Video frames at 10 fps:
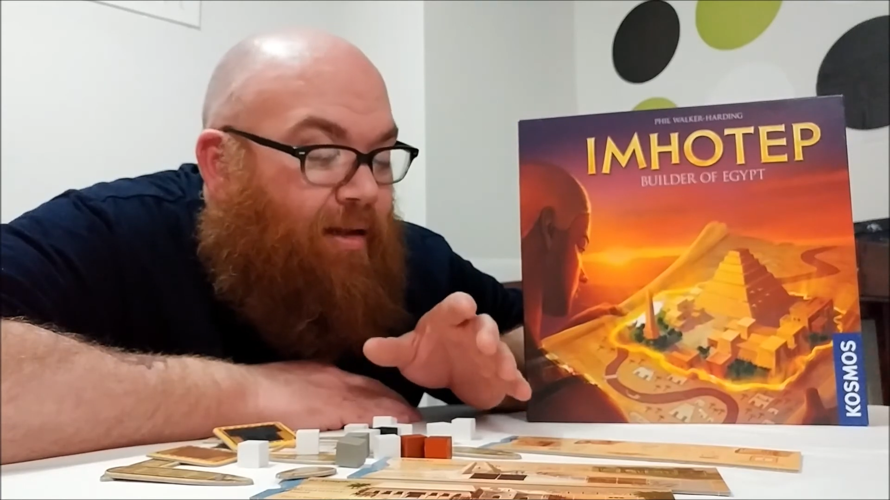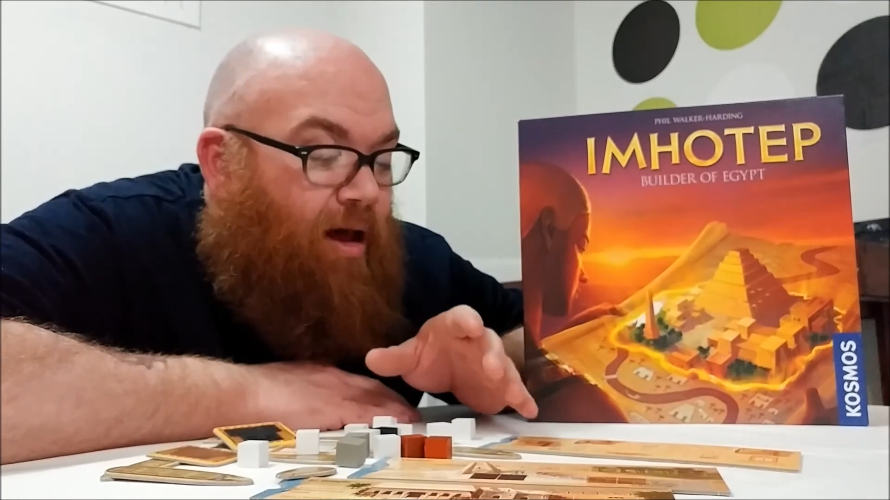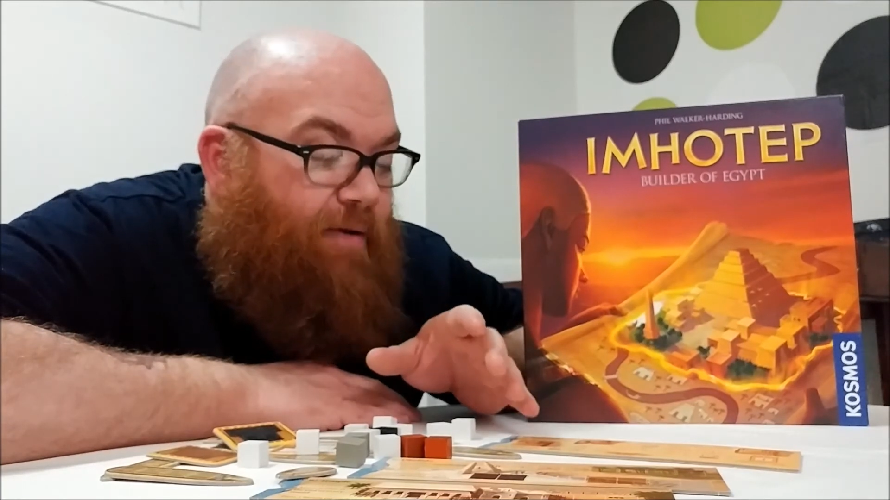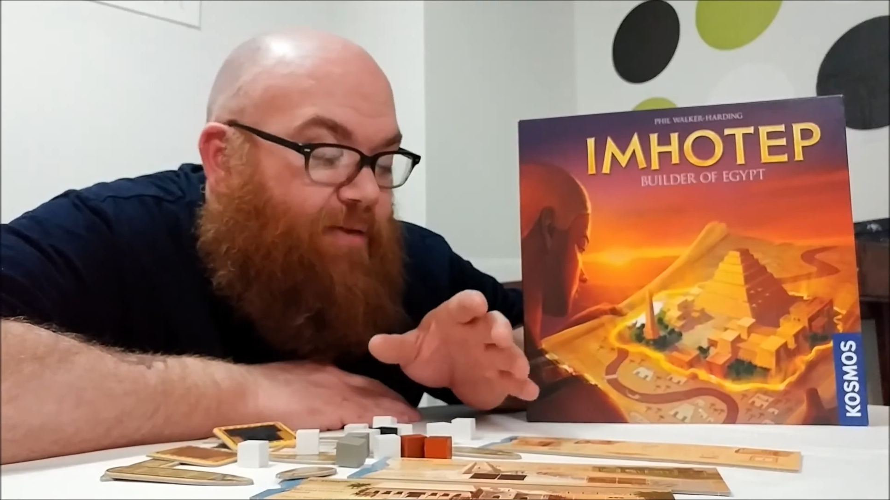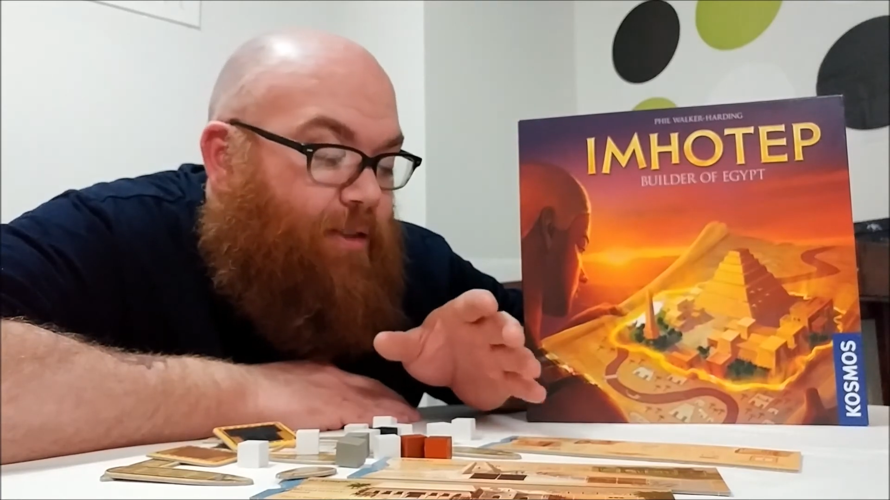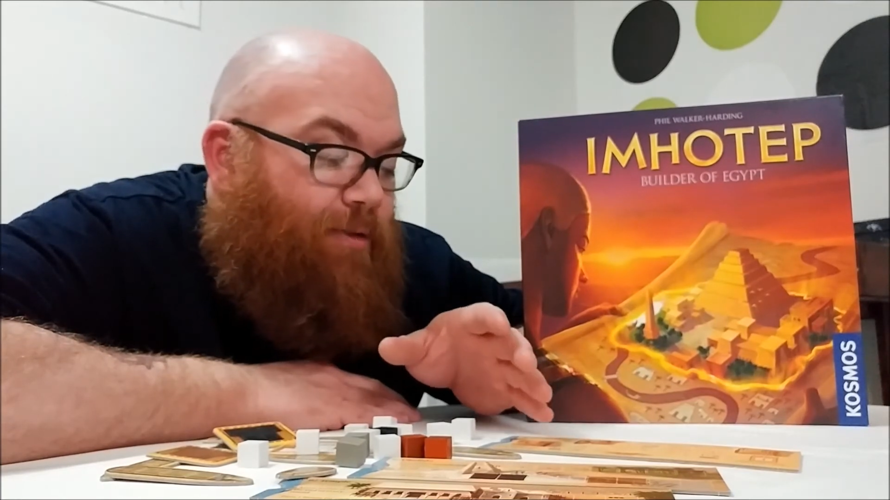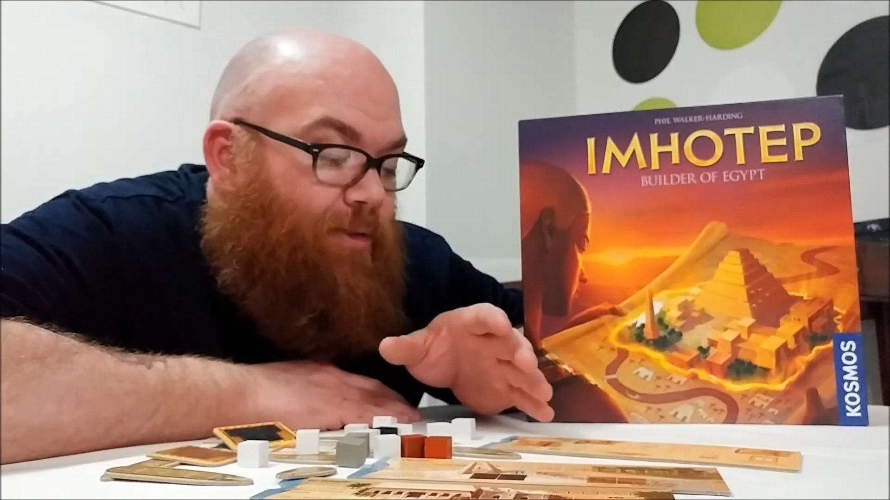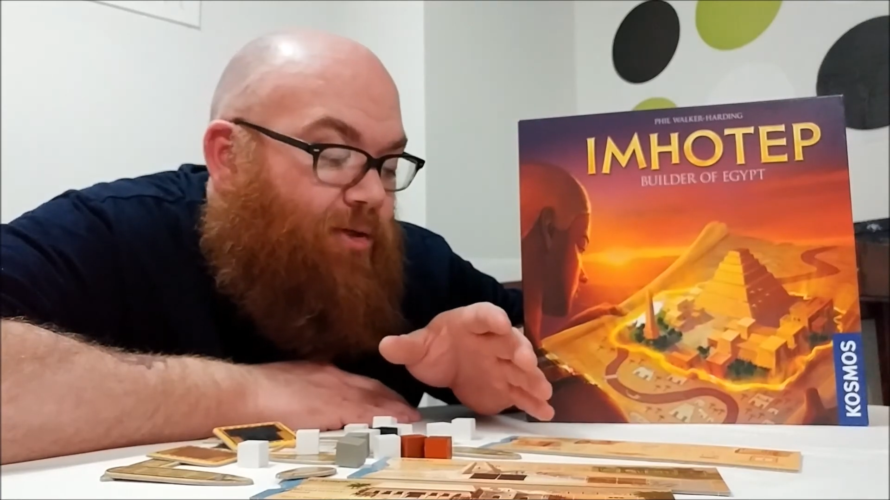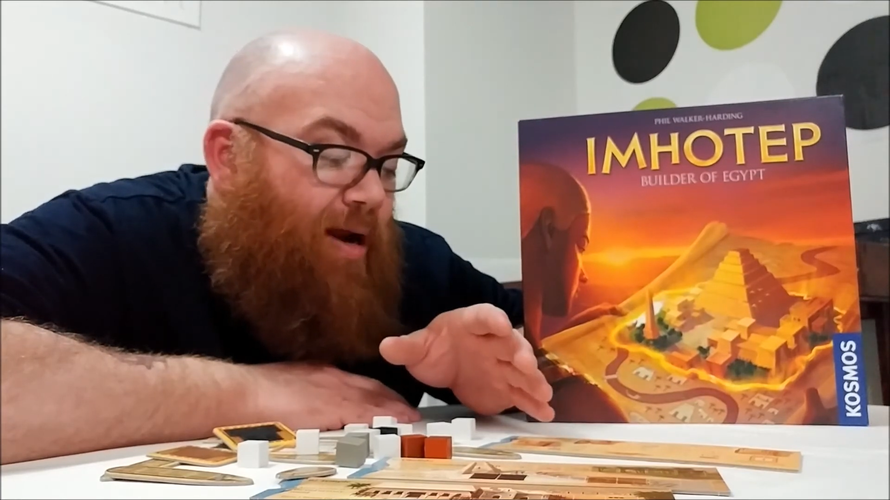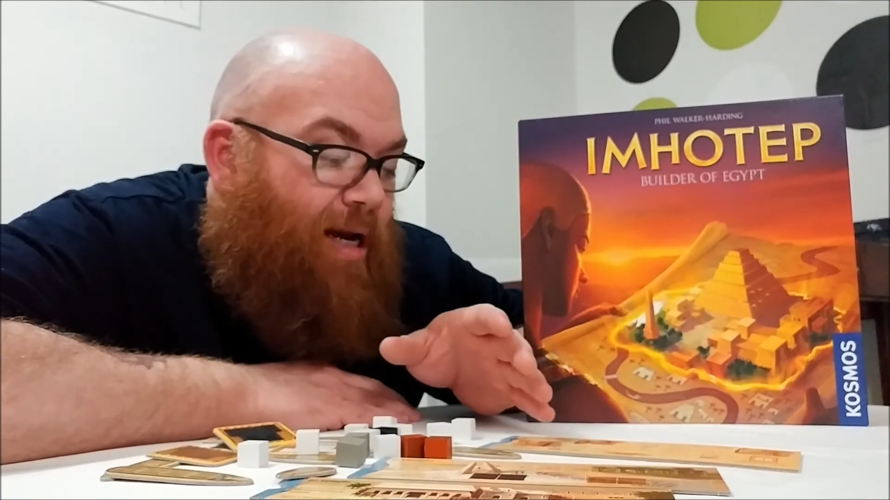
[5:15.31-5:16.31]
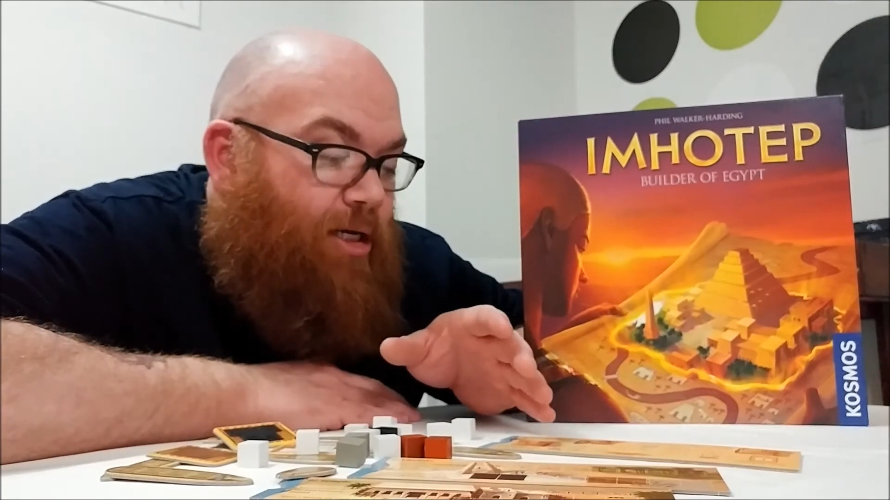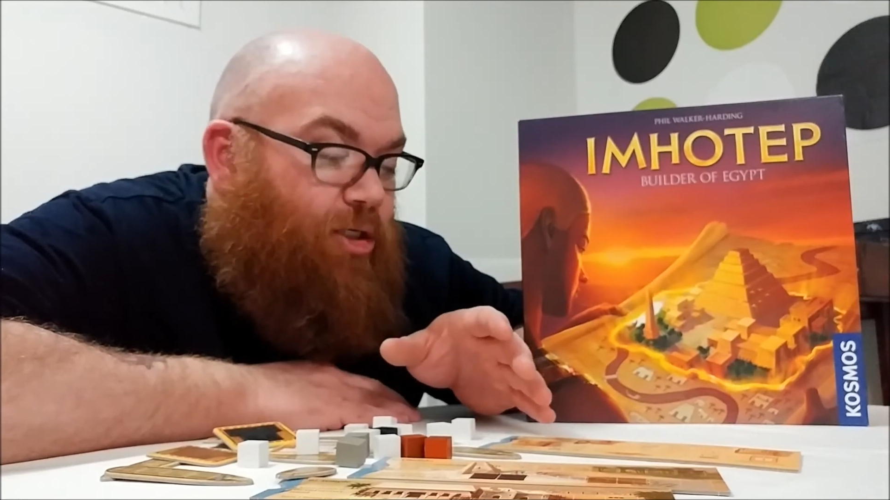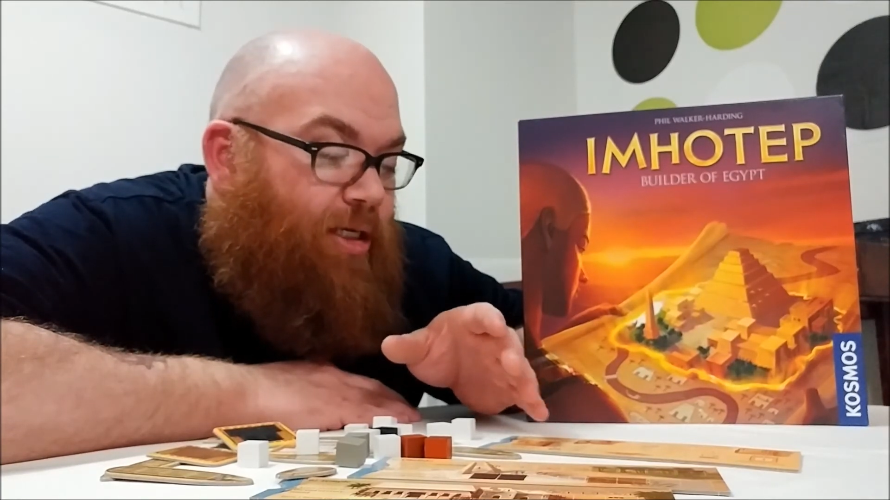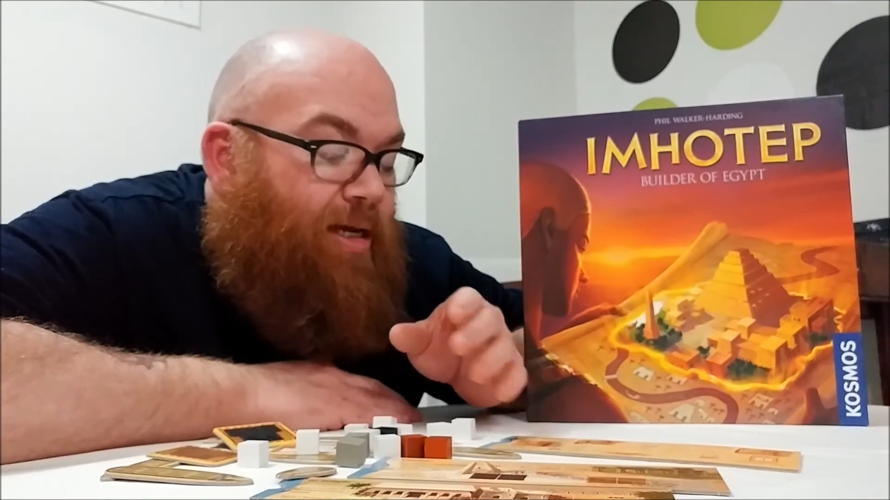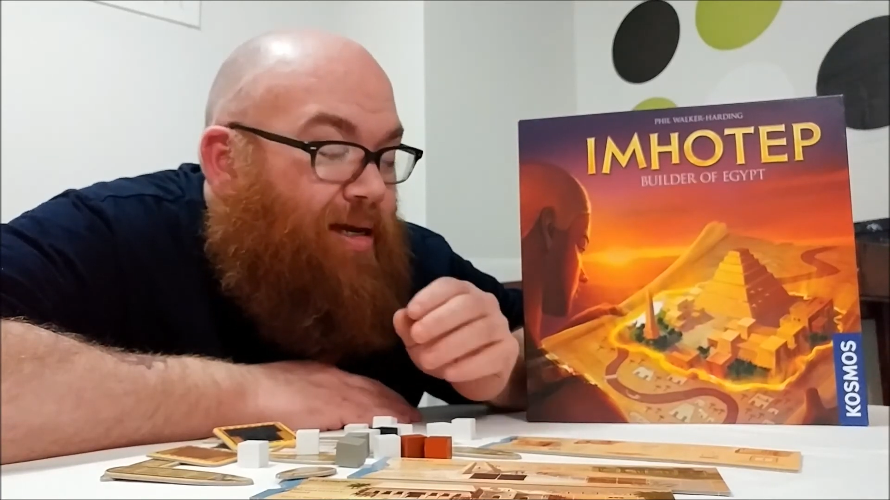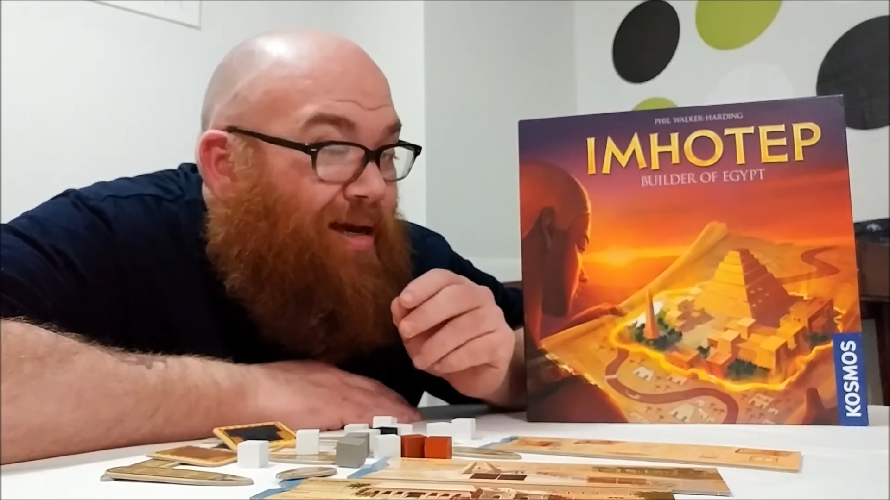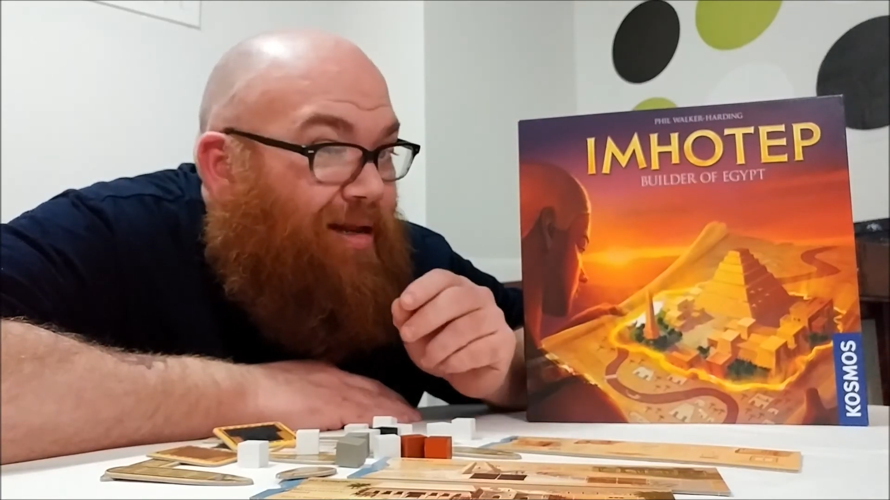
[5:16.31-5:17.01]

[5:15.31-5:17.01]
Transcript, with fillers: offers you strategy